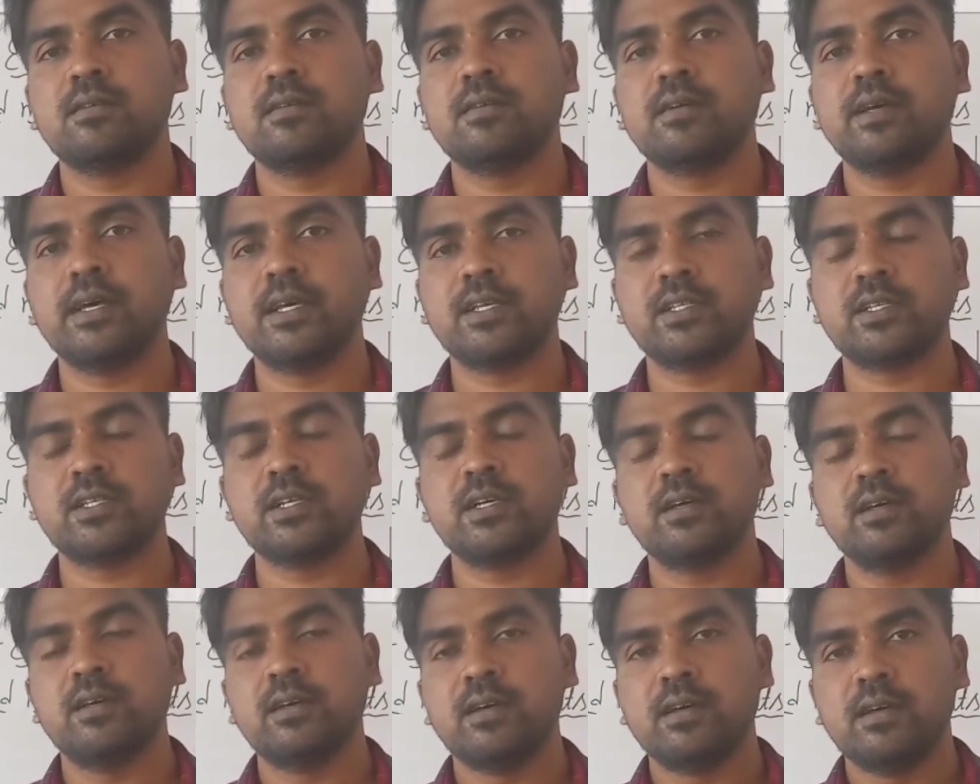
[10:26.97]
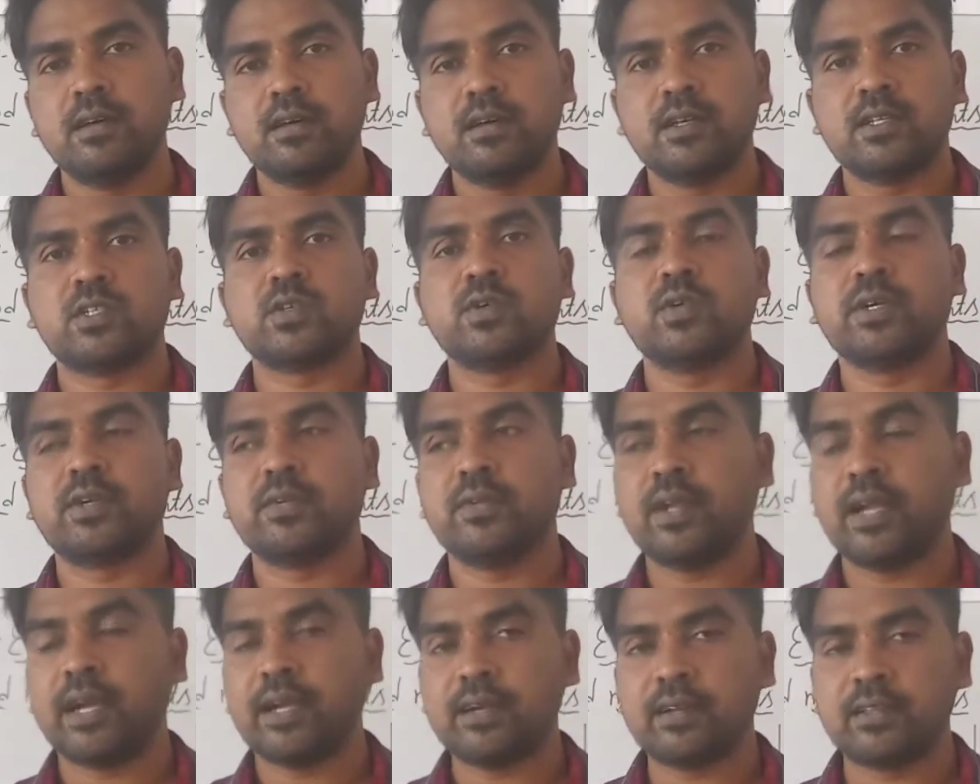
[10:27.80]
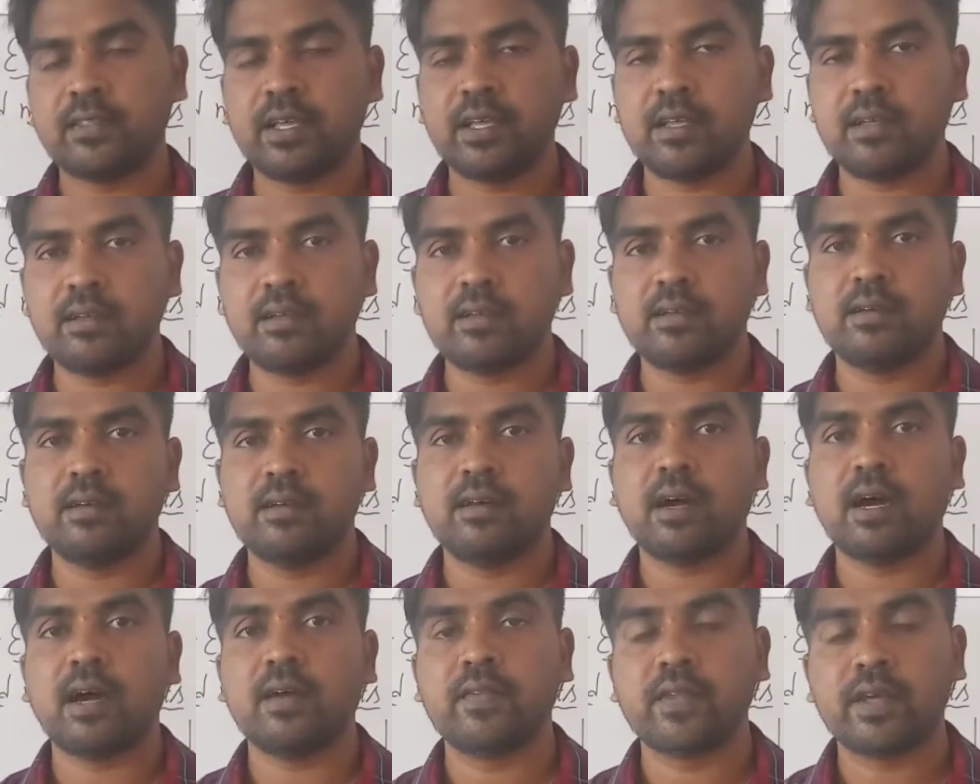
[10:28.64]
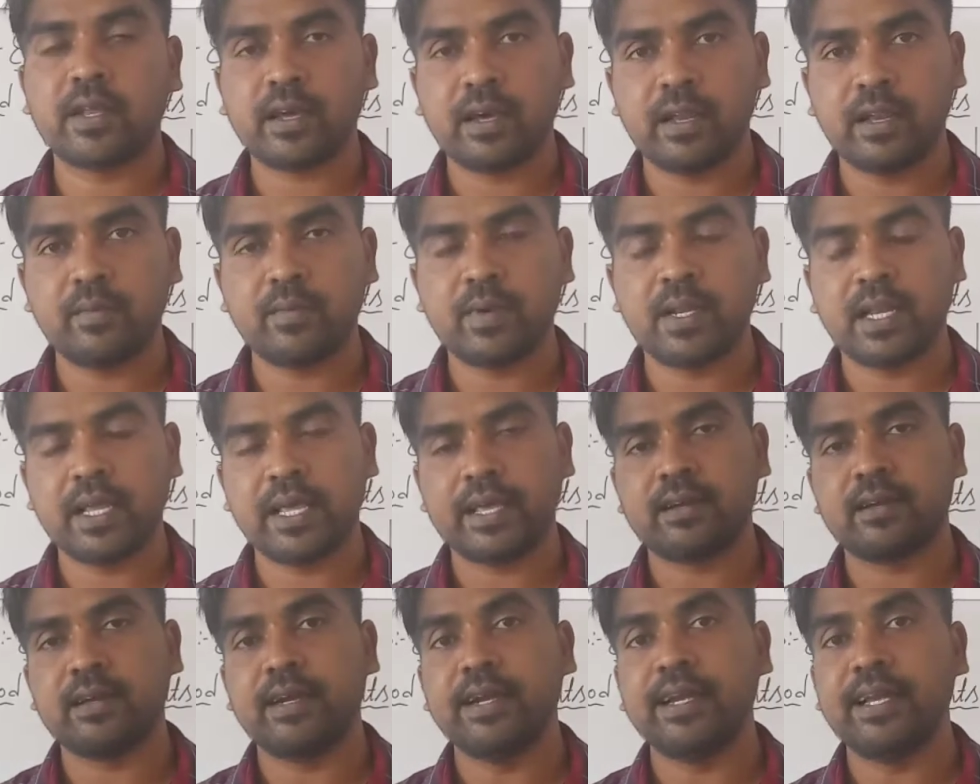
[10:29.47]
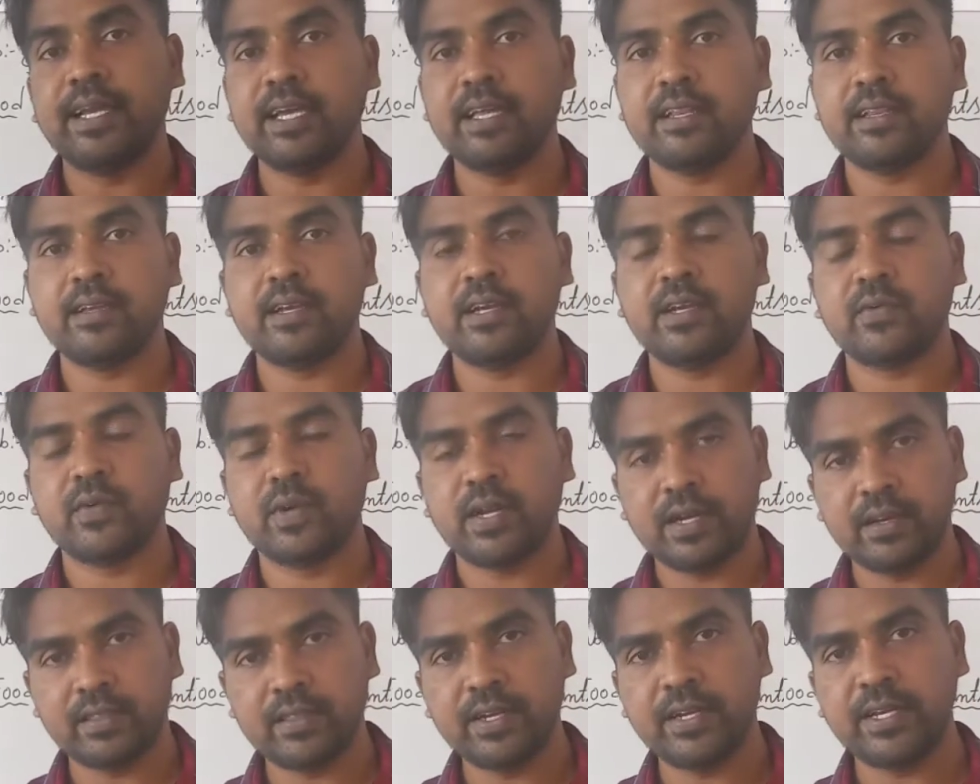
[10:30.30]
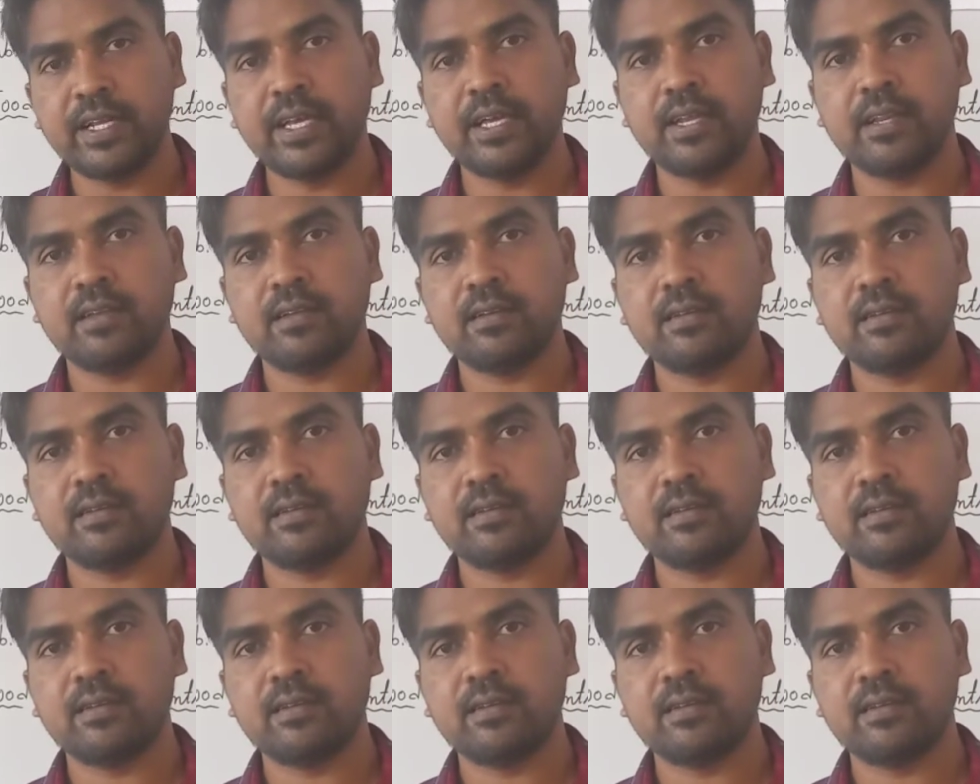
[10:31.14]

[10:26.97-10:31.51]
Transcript: Yes, so it will hunt the other animal, like a deer, it will hunt the deer.